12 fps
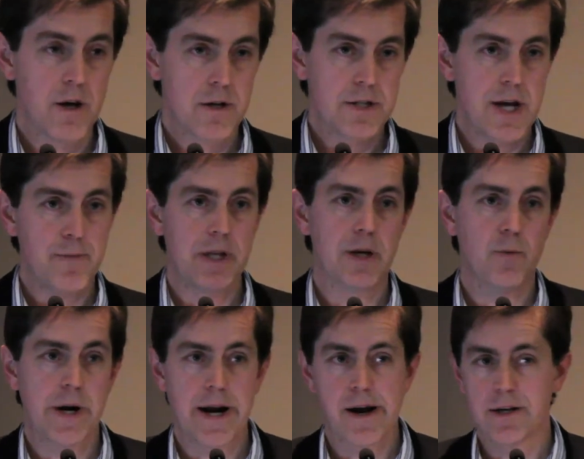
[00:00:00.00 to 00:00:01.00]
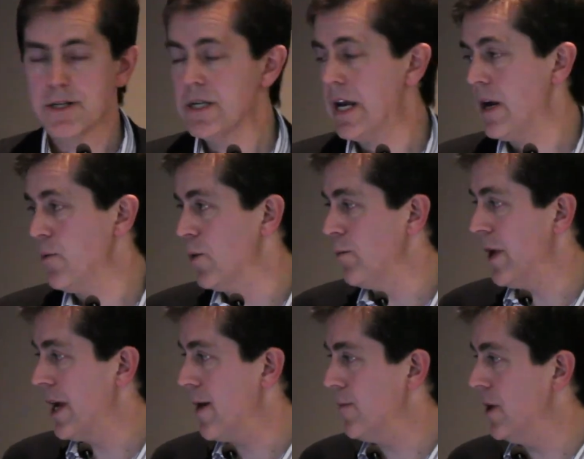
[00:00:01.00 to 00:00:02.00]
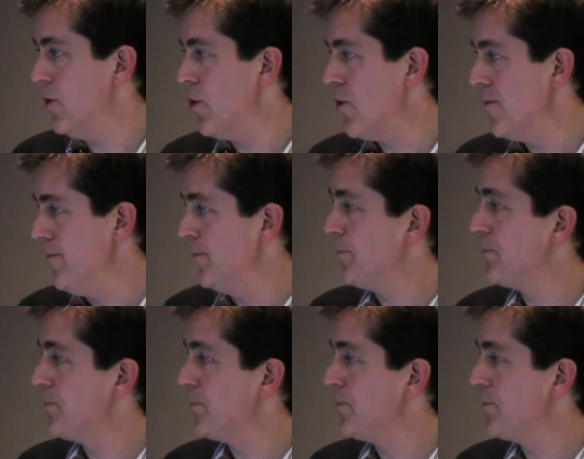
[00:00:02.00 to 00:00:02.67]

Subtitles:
something that we're going to see will become the norm.